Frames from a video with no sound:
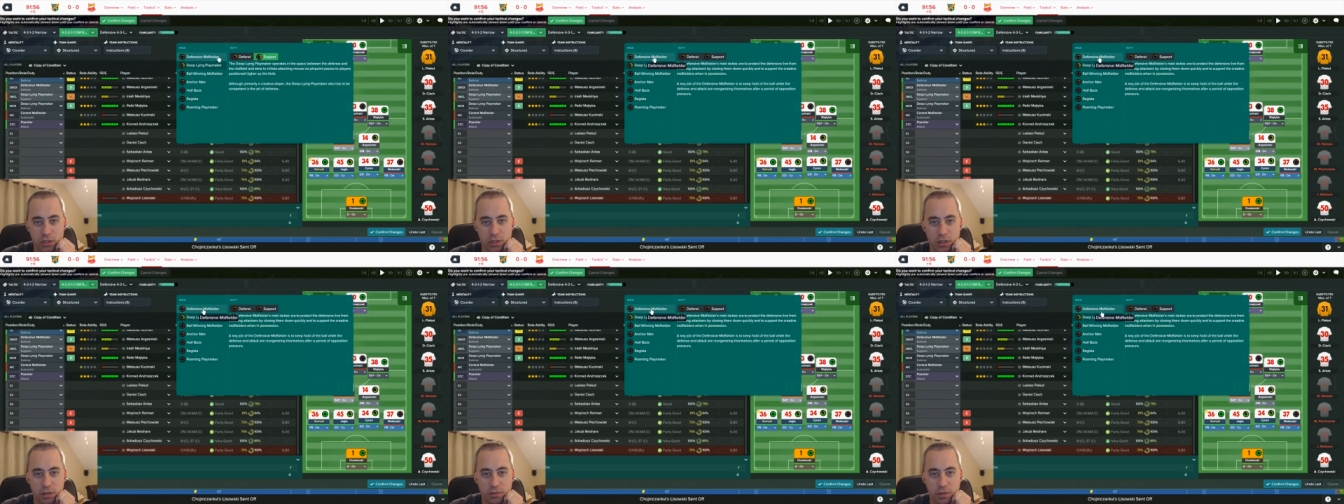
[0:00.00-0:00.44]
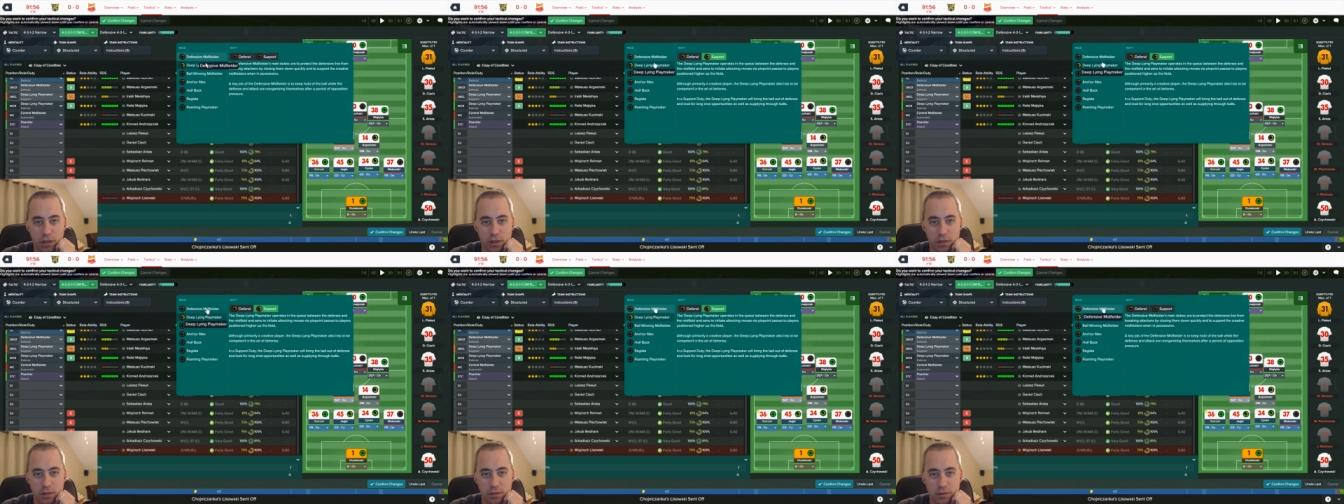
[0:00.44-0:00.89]
to
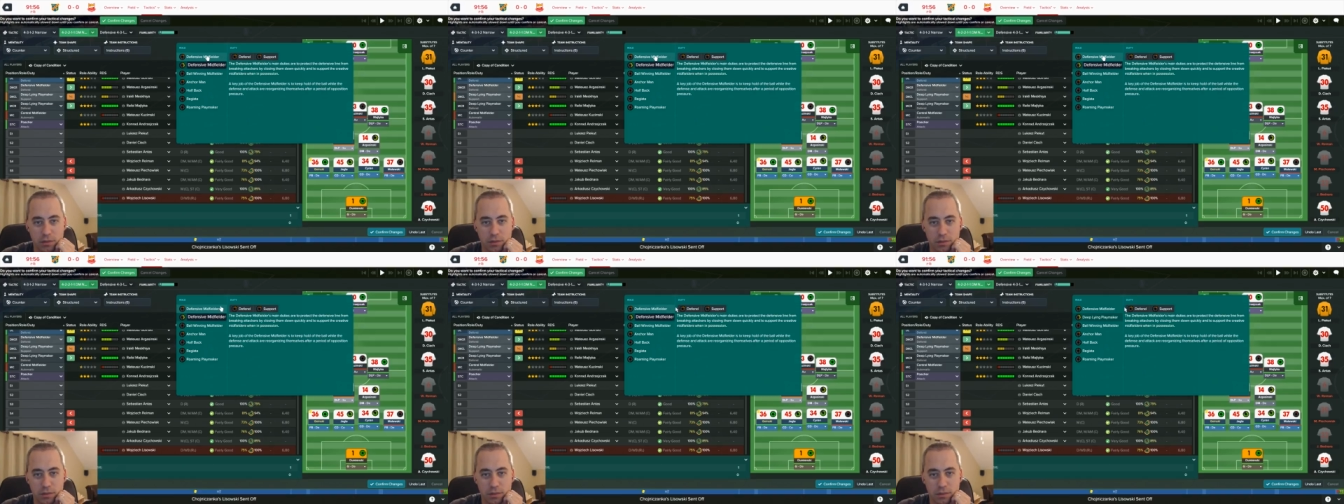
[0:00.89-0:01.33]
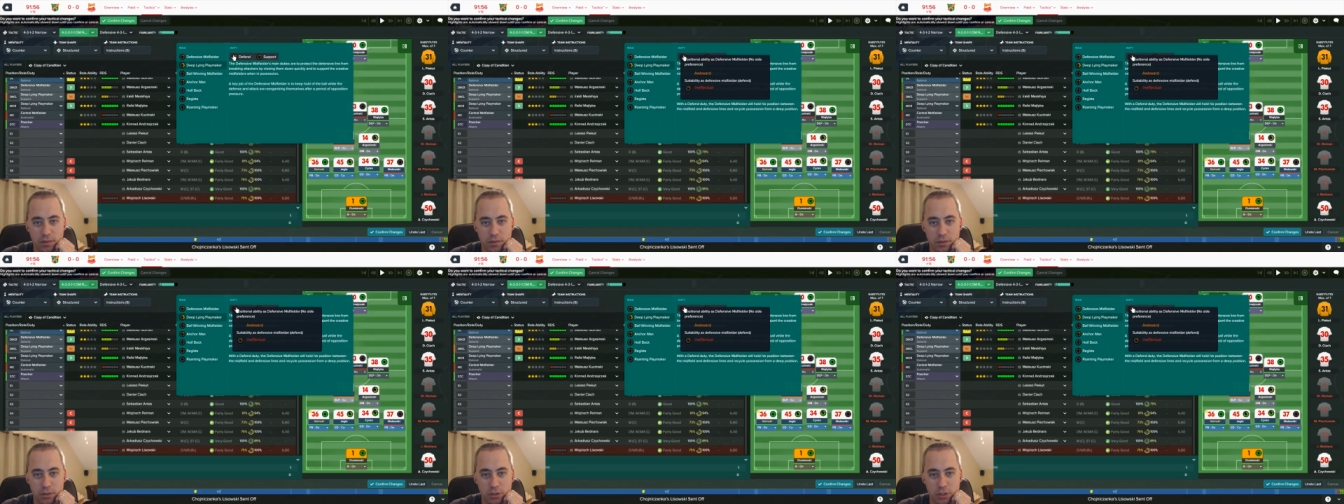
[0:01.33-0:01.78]
defend.
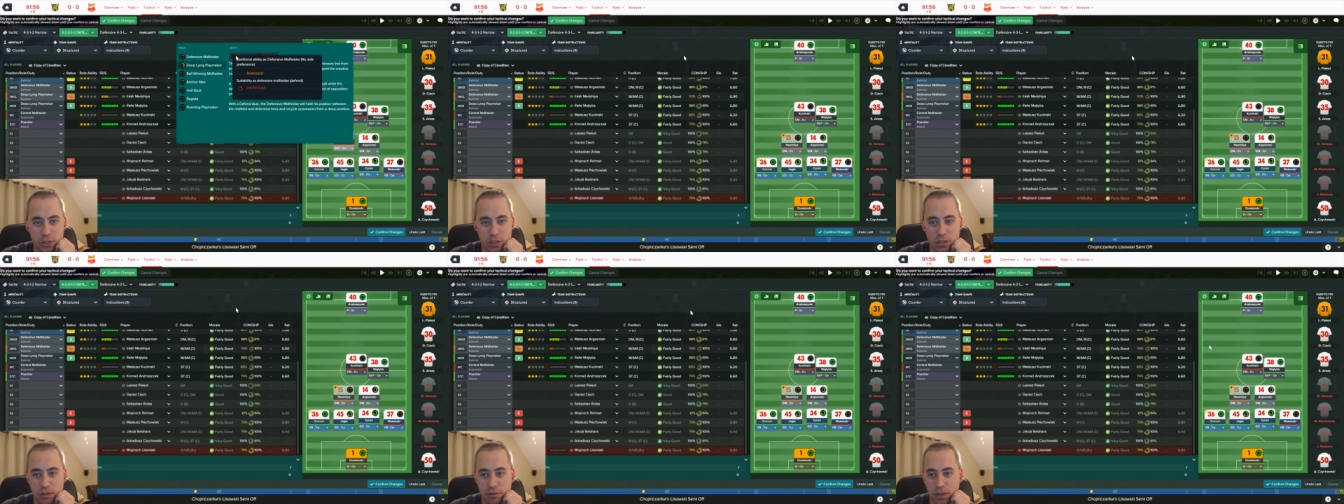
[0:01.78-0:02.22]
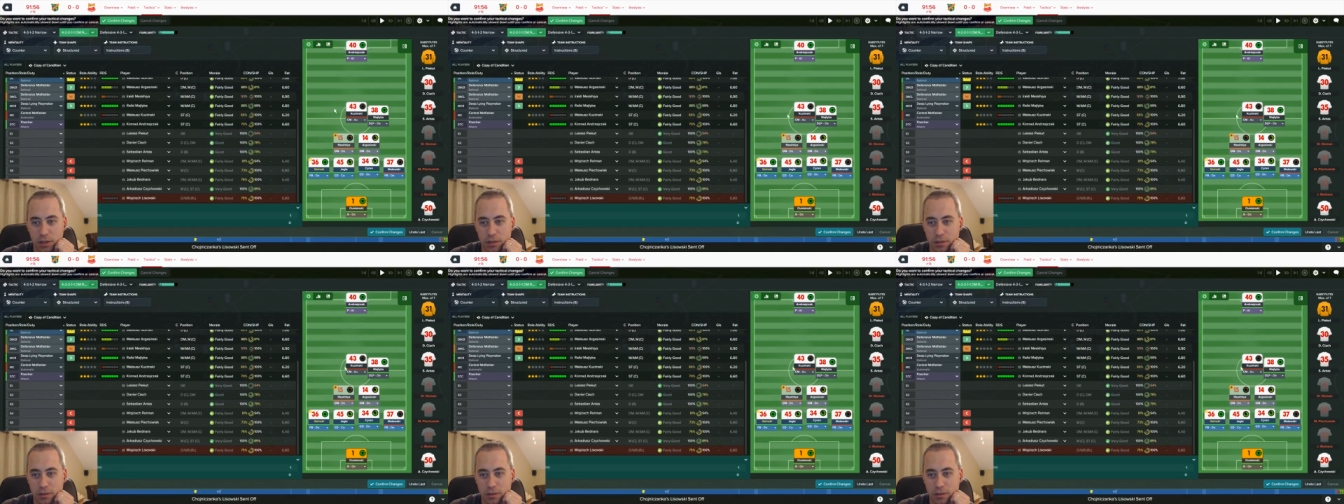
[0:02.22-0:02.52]
Just defend.